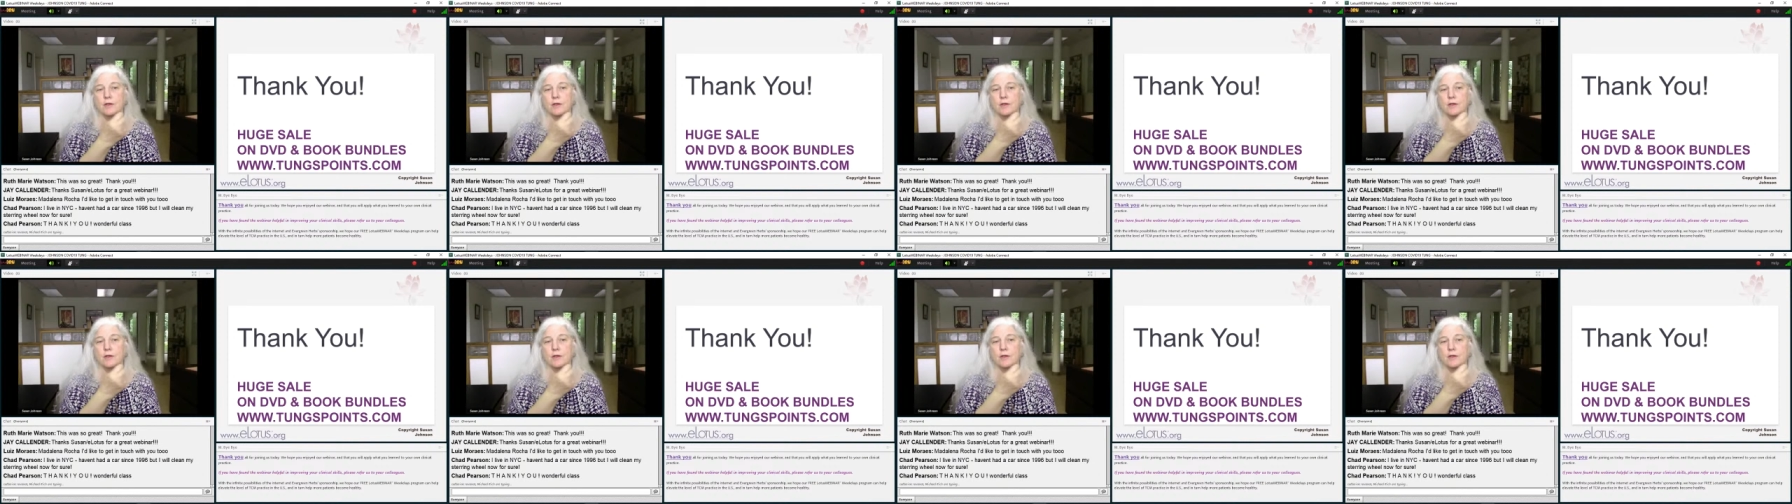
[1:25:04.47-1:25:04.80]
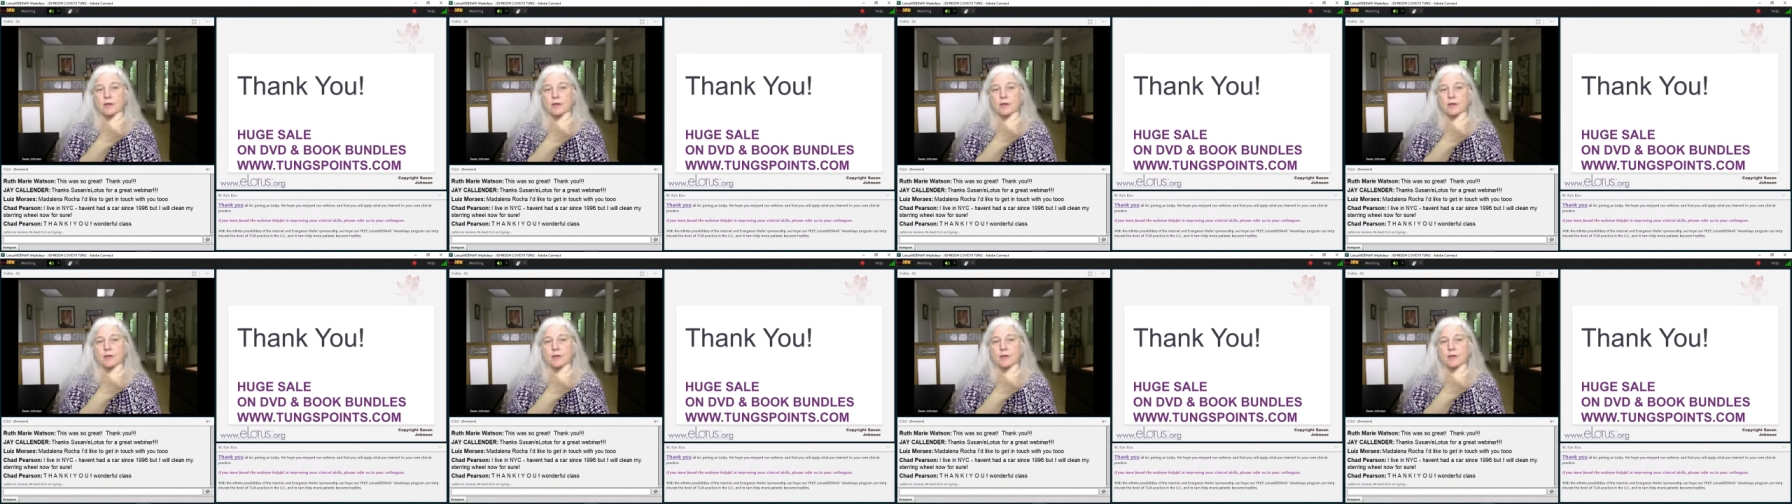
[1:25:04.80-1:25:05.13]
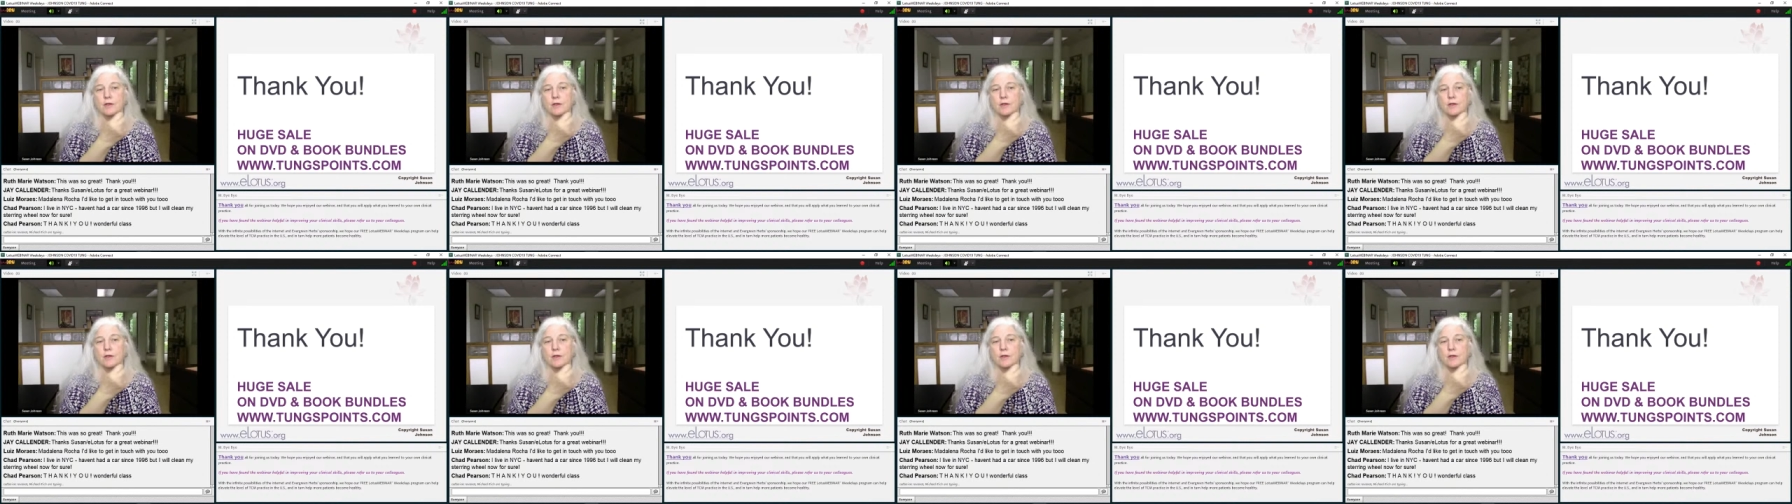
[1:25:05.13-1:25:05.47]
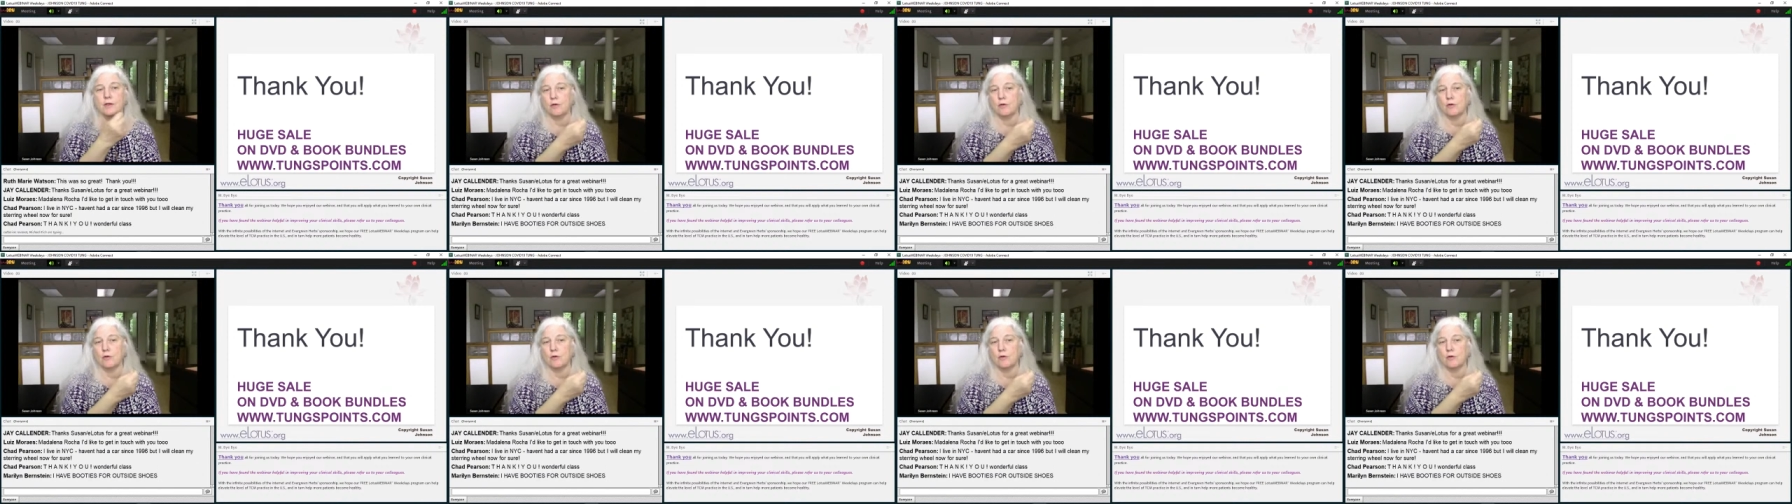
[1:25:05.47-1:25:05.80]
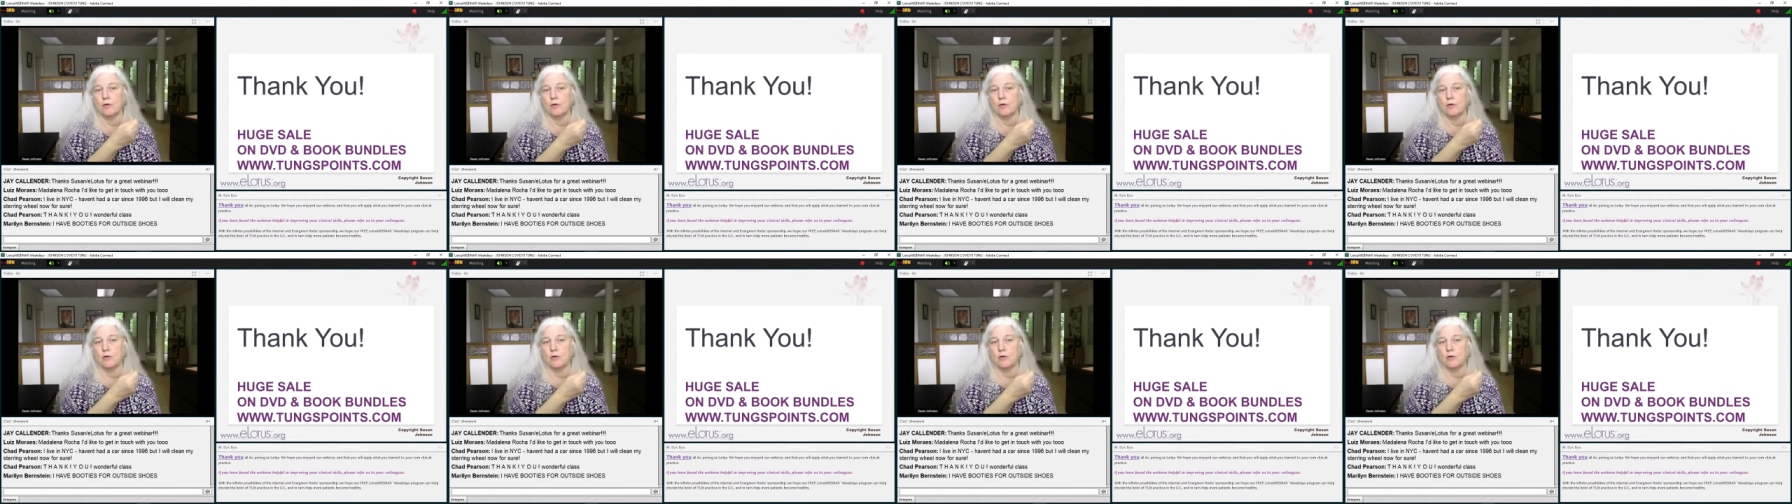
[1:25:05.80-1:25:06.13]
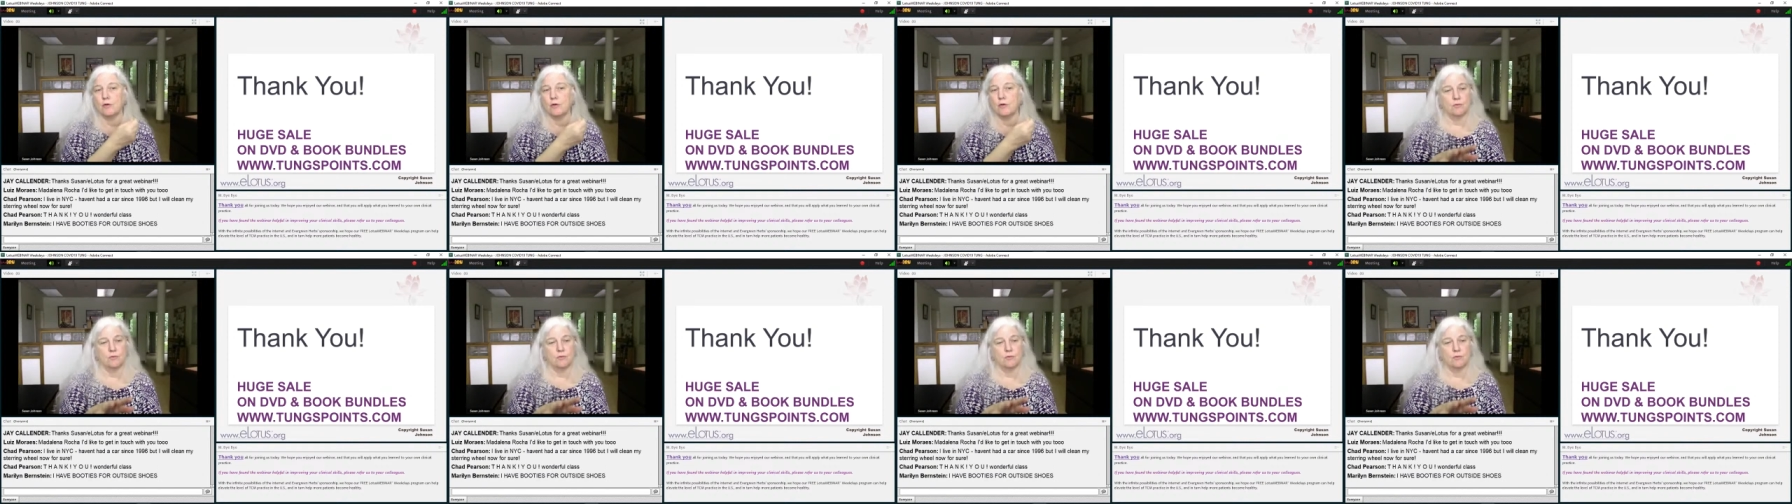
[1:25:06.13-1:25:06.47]
for the duration of their treatment.
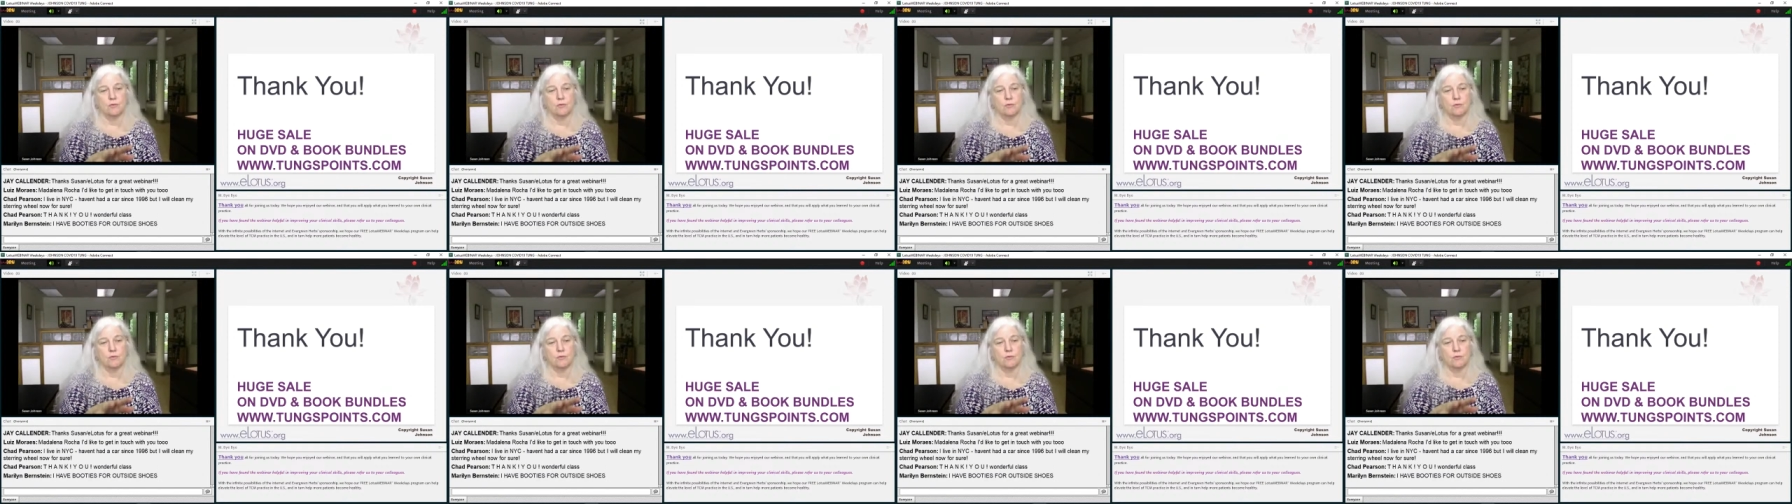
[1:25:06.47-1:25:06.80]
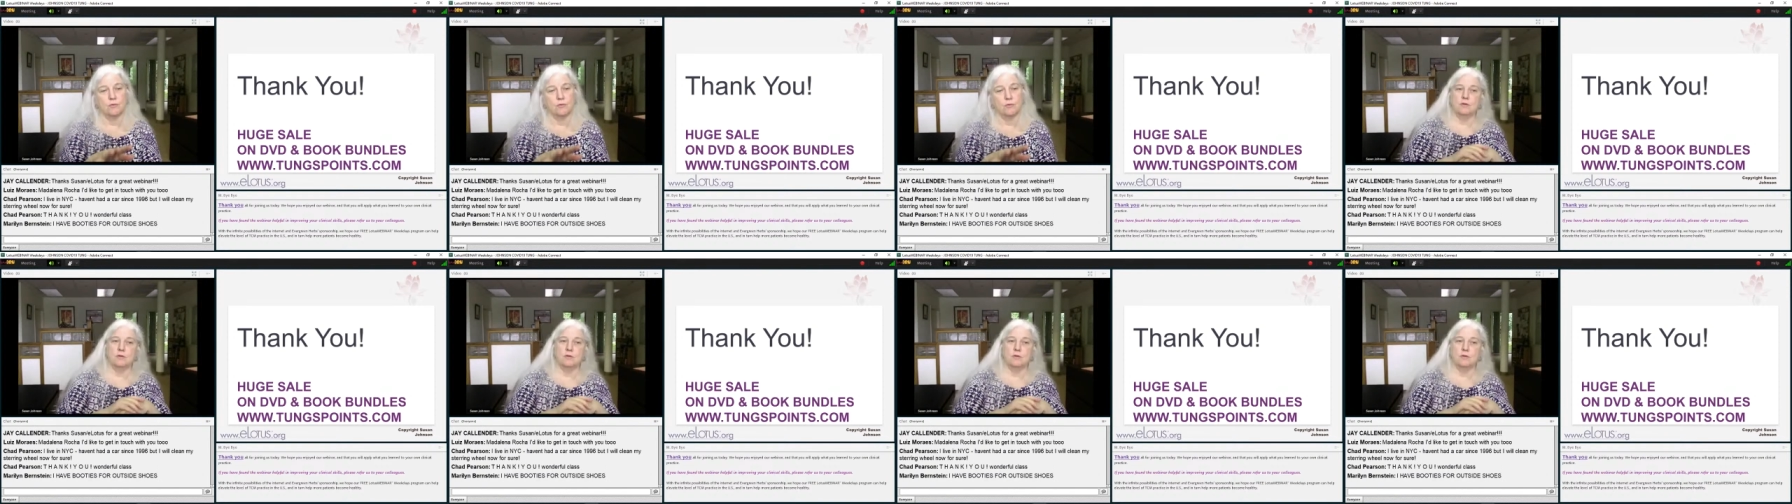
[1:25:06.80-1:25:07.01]
Okay,